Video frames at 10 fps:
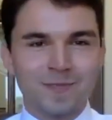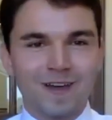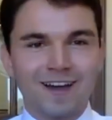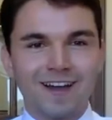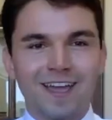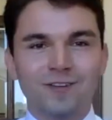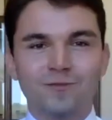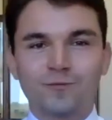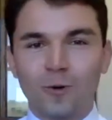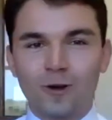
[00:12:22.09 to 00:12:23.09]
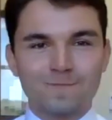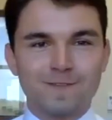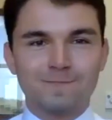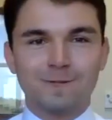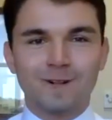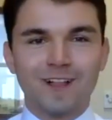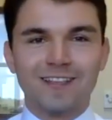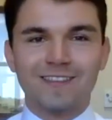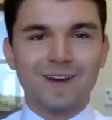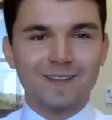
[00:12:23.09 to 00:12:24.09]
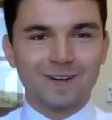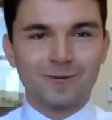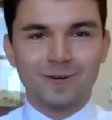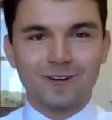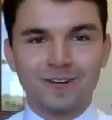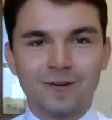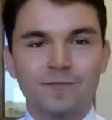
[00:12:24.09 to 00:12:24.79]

and 40 people on the other corner.